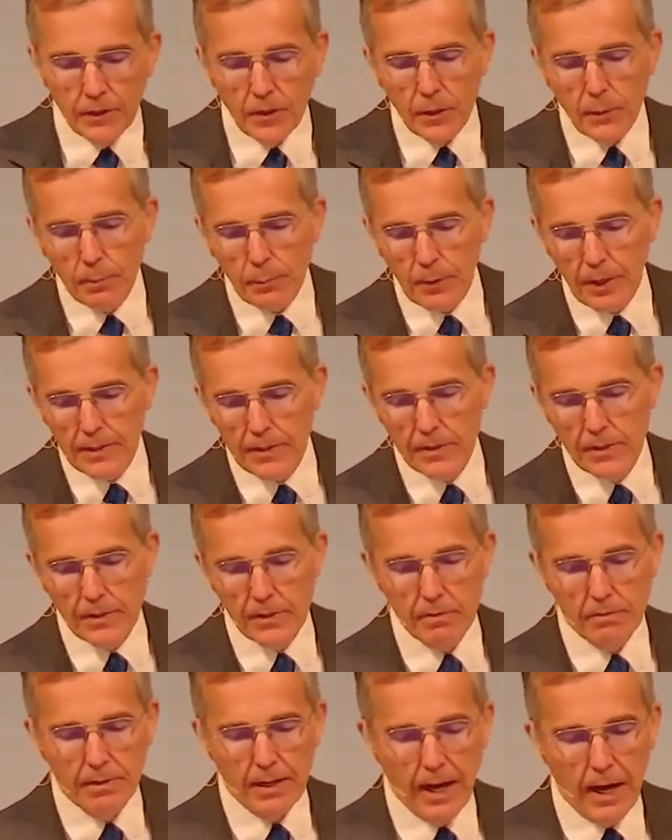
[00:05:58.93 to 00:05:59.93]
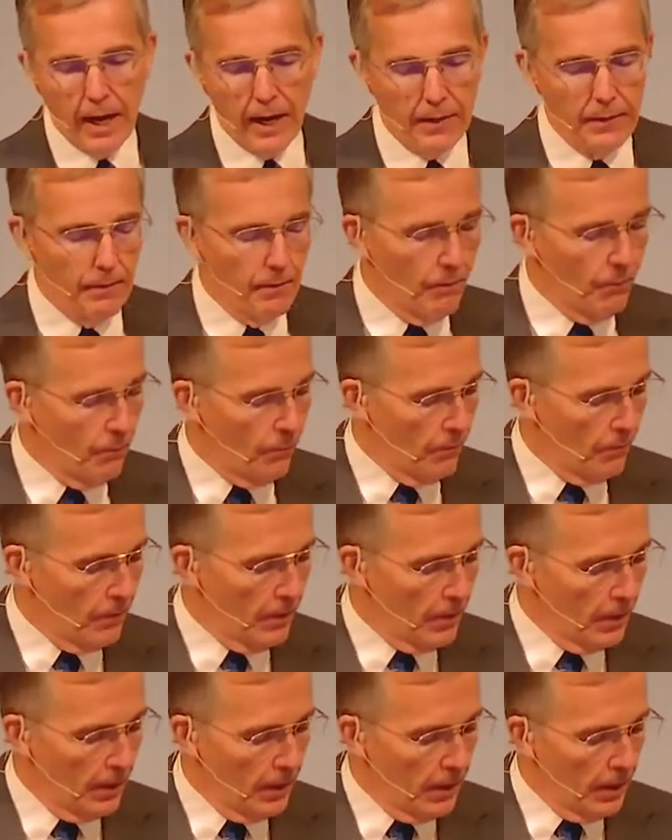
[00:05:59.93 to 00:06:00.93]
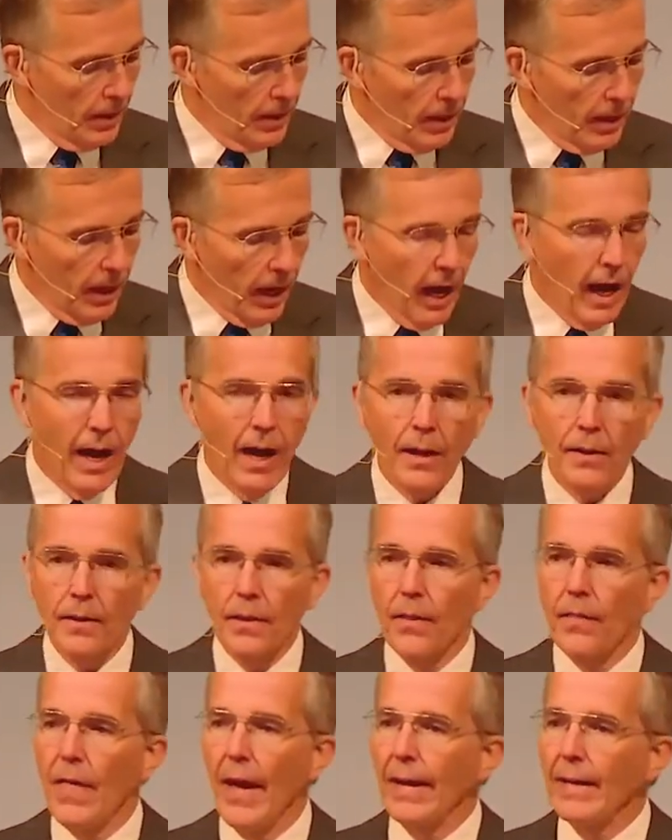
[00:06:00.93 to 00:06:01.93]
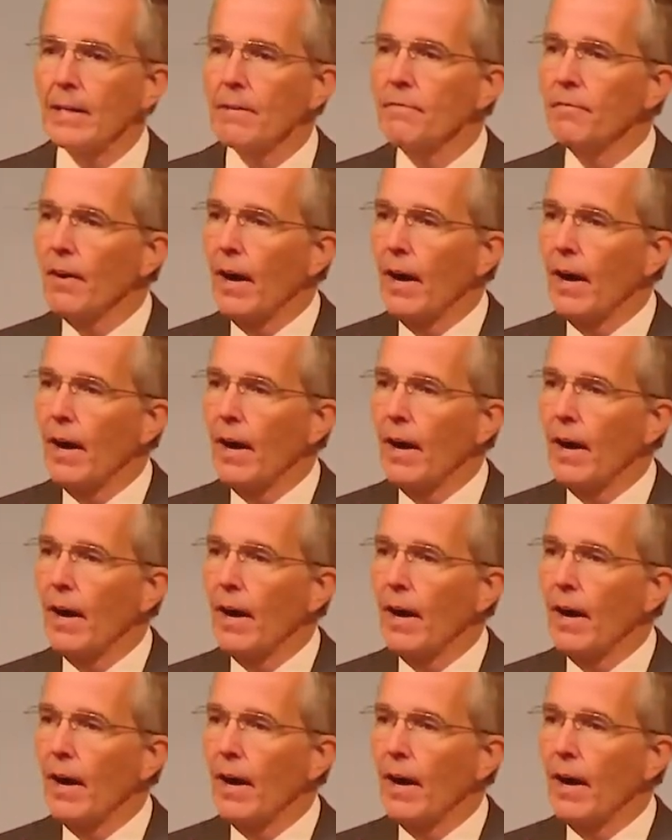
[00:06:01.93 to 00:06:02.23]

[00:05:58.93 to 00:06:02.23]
into the presence of God. On that